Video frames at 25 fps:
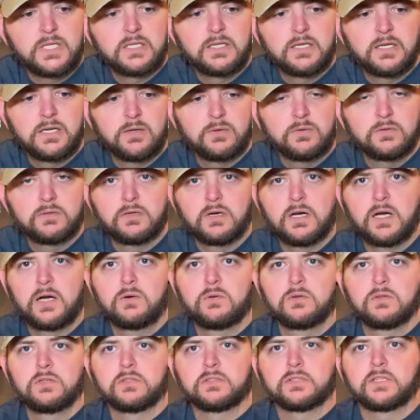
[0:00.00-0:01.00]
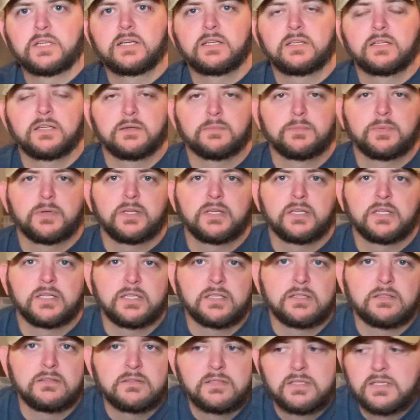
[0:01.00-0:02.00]
I will look that up, and
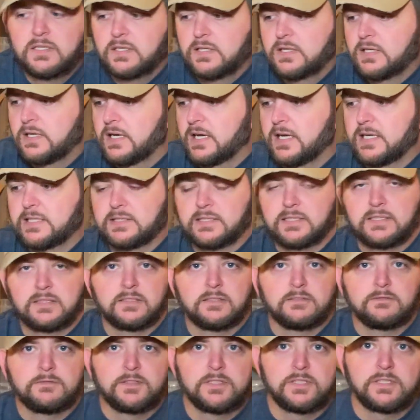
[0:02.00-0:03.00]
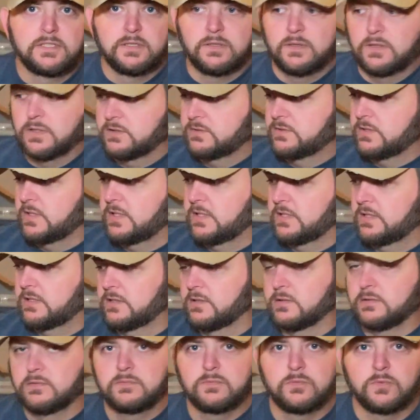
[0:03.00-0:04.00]
then at the end of the video I'll try
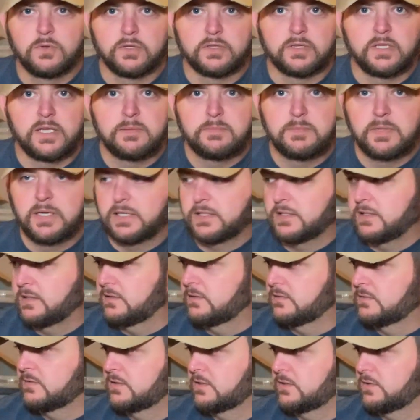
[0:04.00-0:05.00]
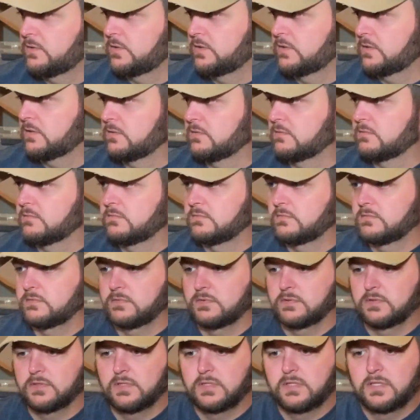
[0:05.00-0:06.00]
to work that back in so you can
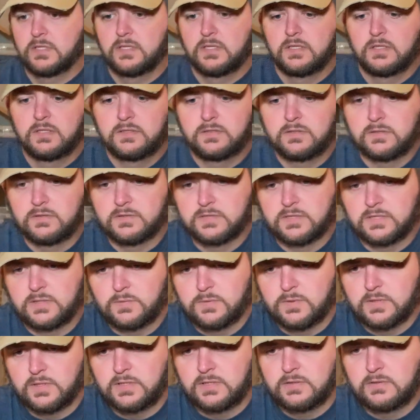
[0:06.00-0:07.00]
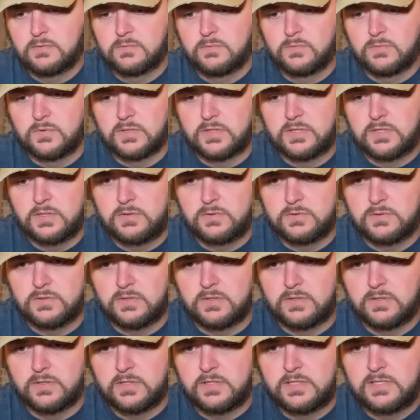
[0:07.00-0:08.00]
see what those
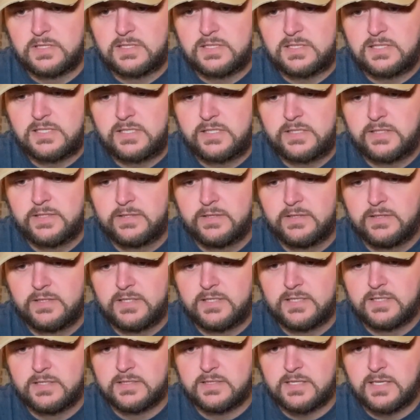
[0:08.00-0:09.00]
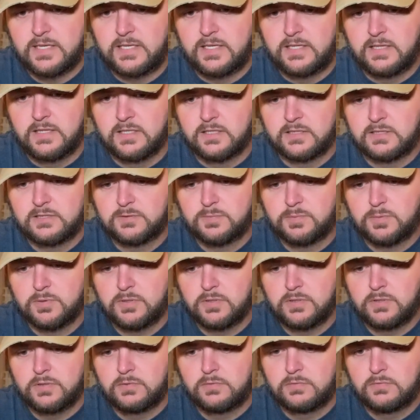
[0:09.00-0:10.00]
are. This here is a Lux
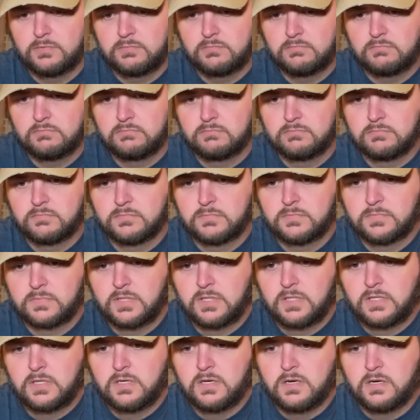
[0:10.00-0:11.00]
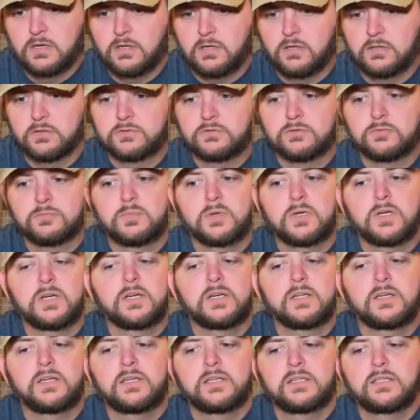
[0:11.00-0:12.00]
Pro ultra
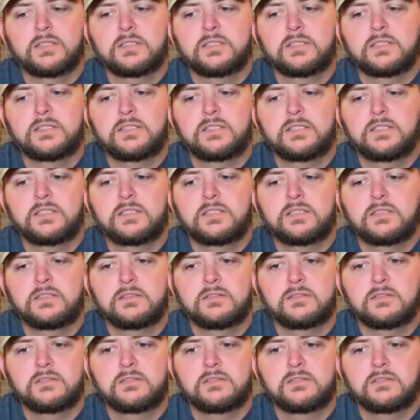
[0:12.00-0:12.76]
bright LED